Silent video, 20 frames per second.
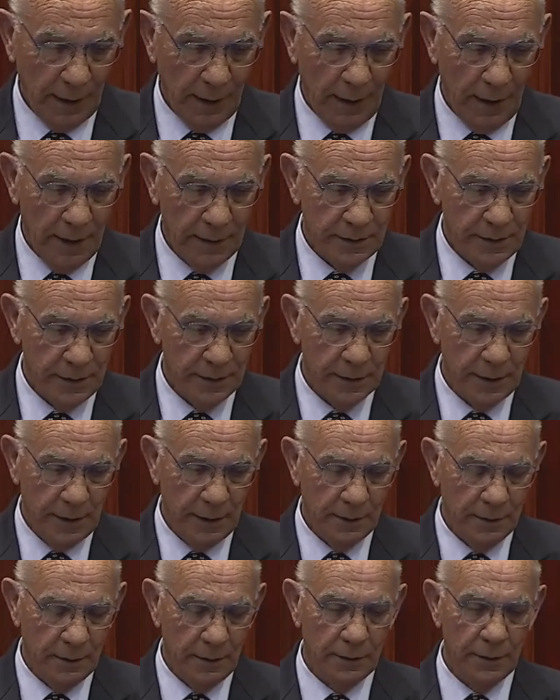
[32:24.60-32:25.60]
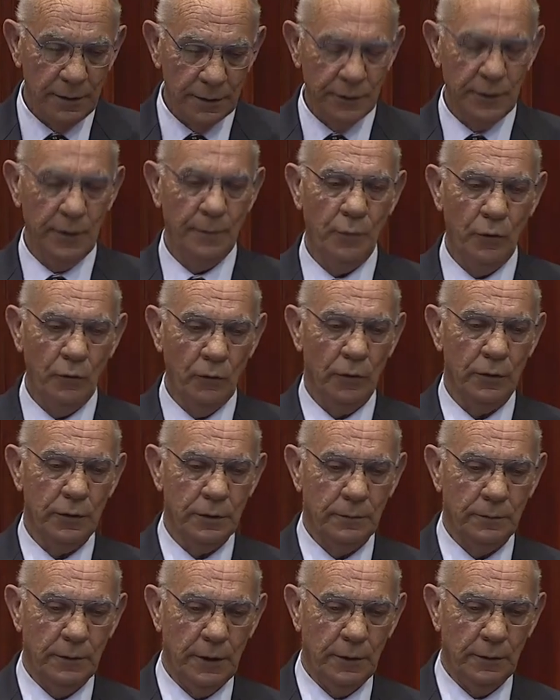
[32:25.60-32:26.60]
And she said, "This
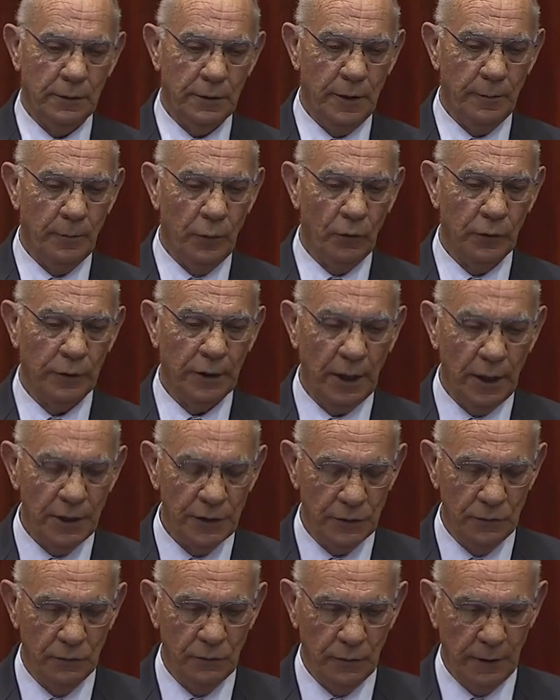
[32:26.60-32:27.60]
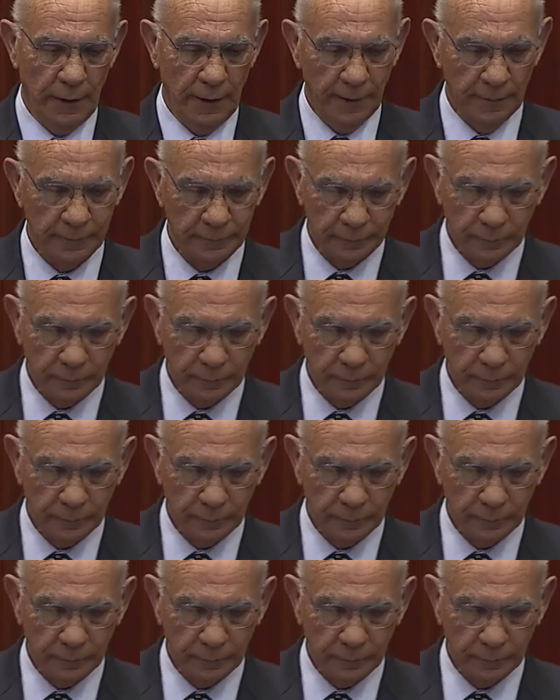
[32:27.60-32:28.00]
deportation order